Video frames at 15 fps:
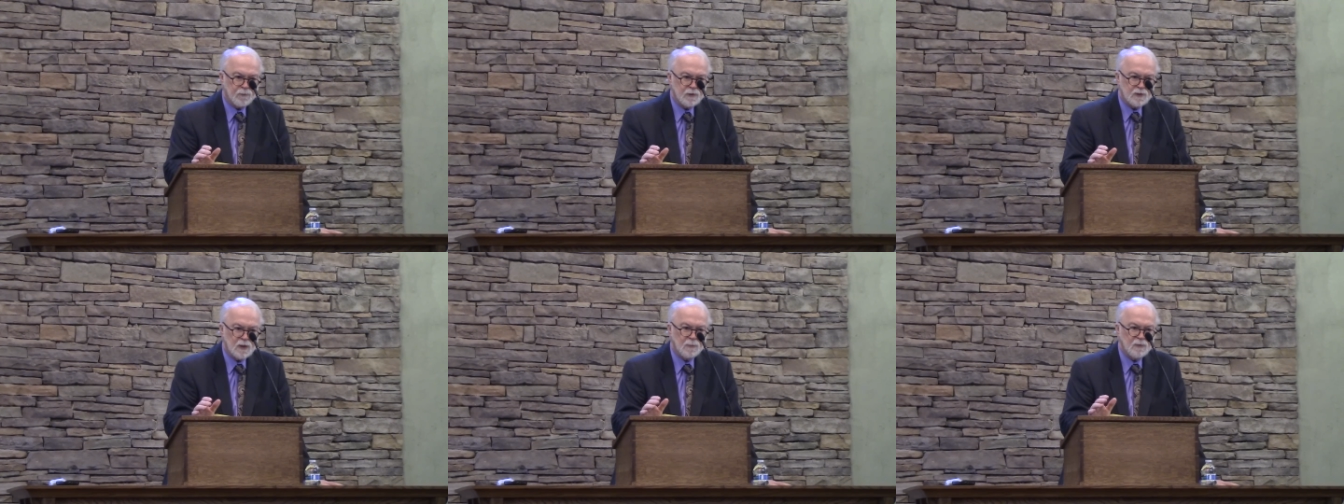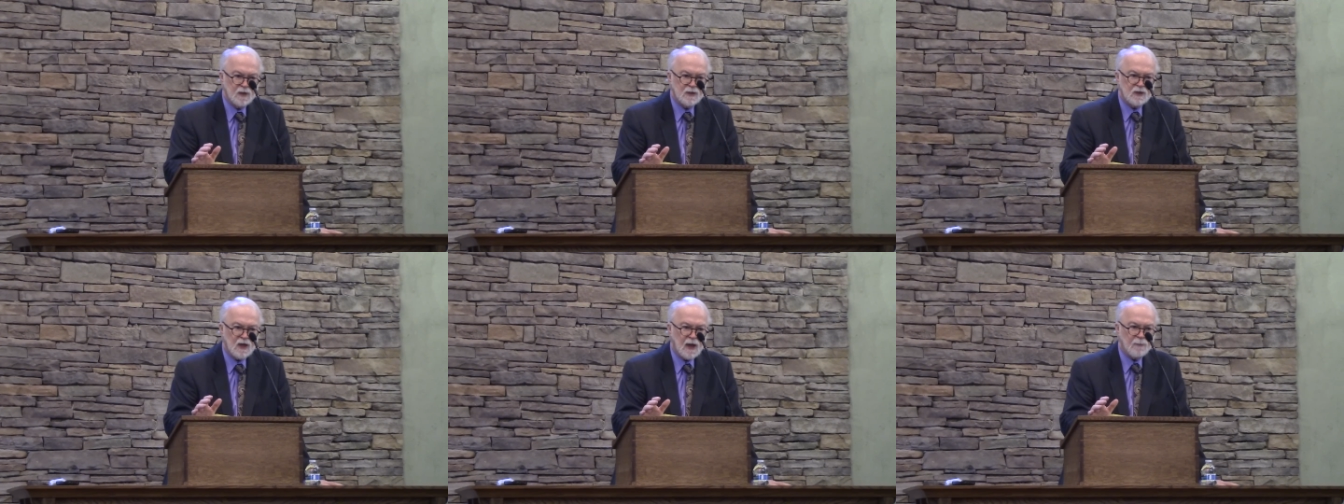Something
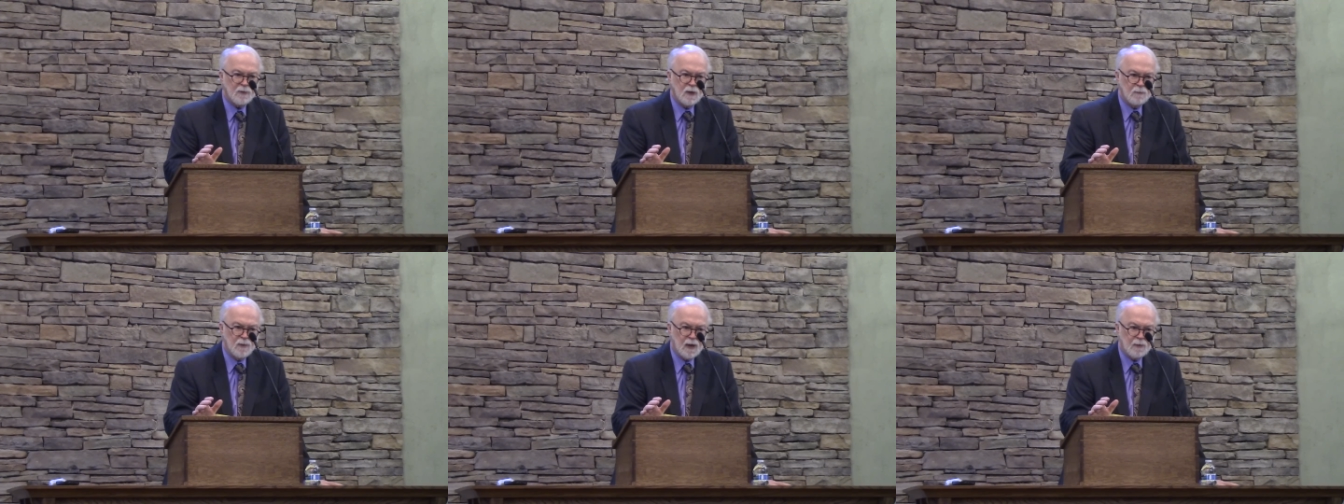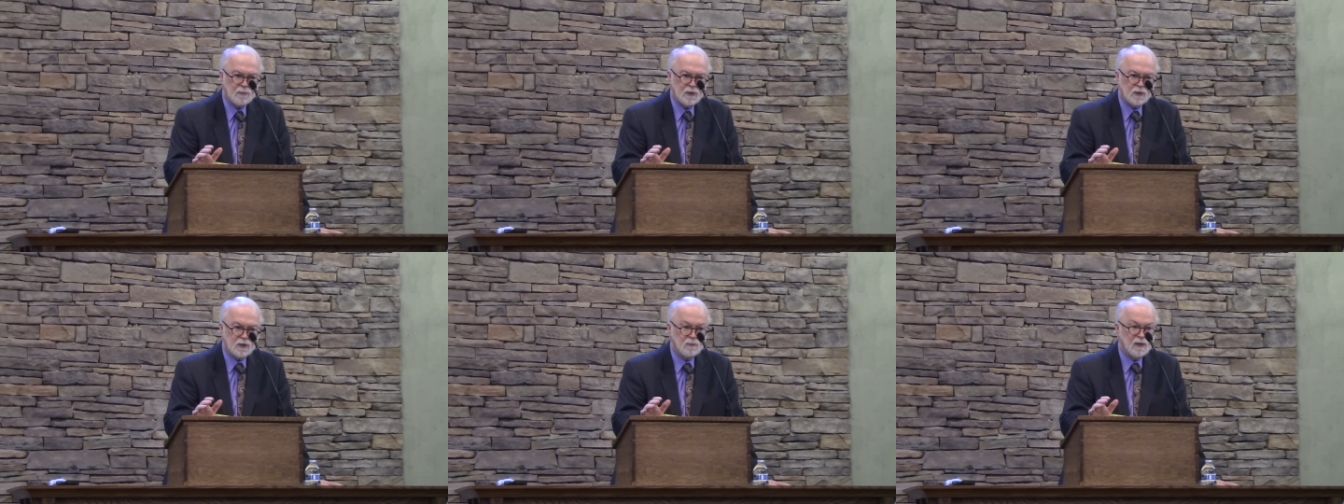has happened to
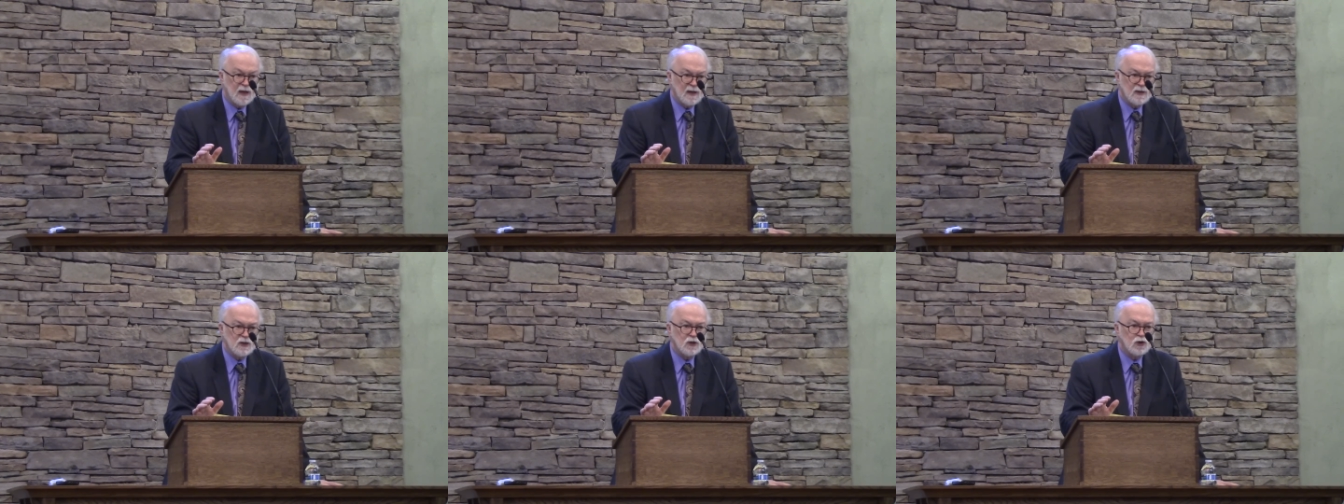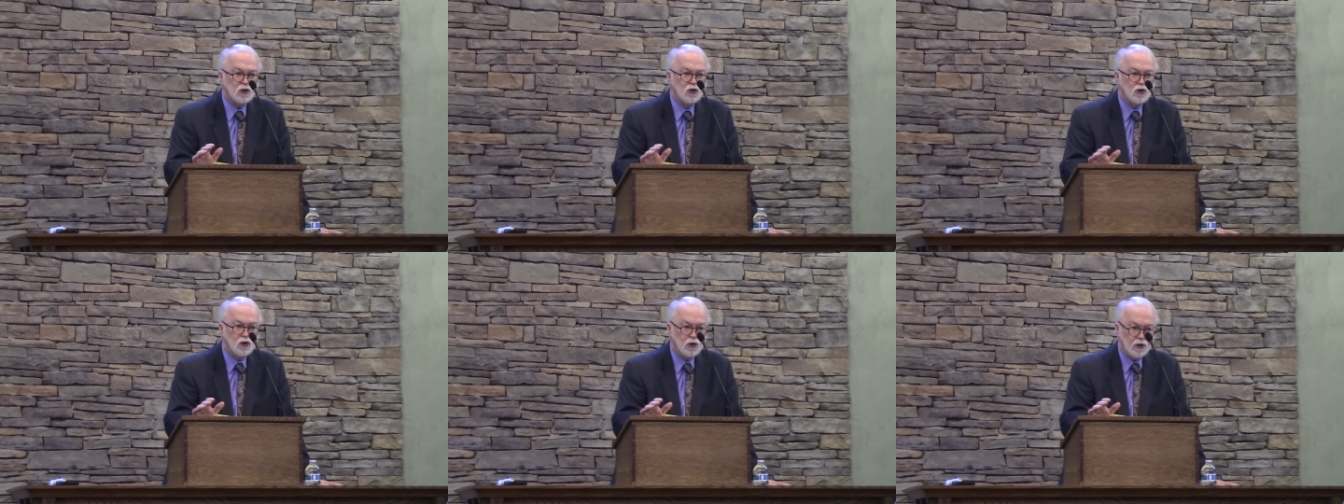baptism that isn't
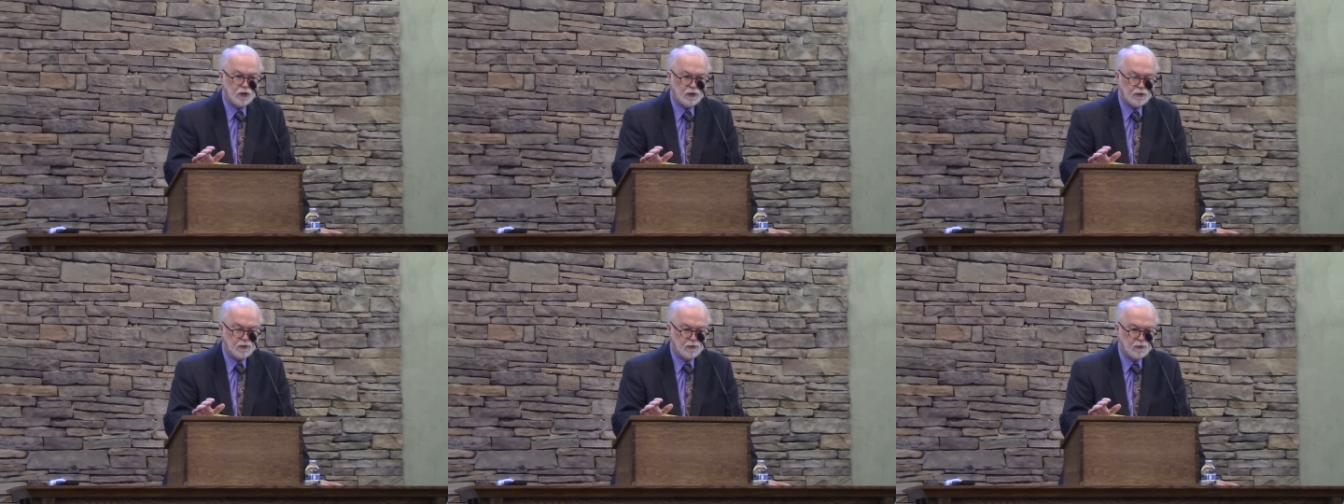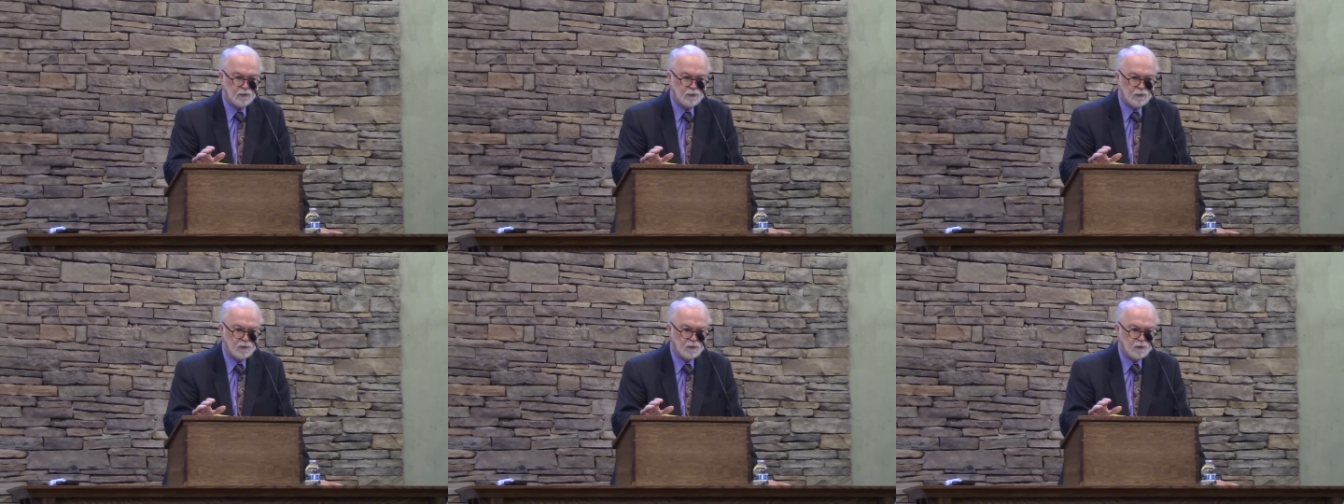
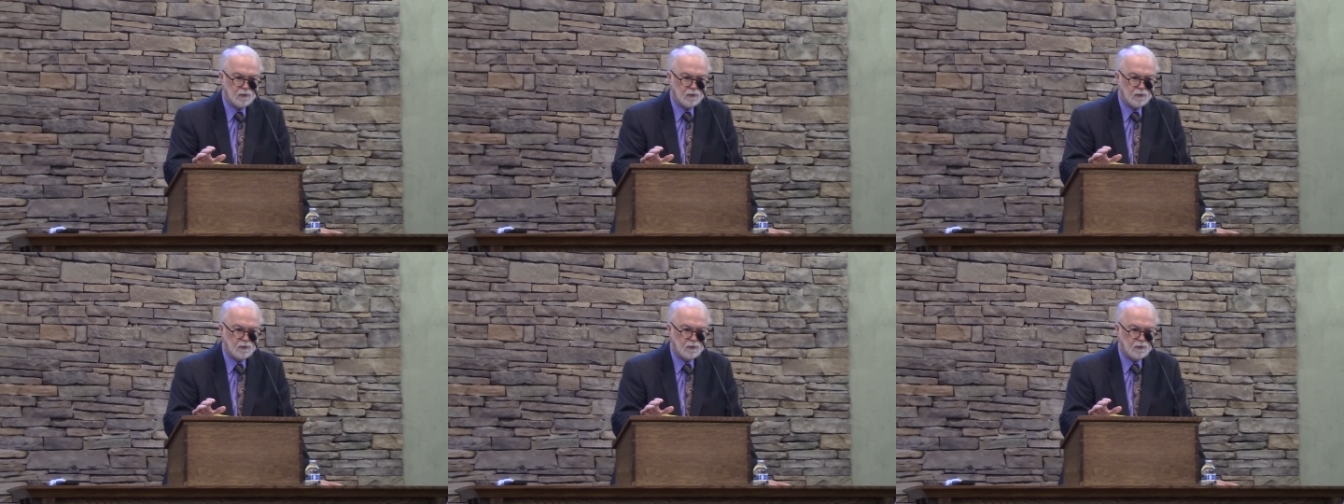good.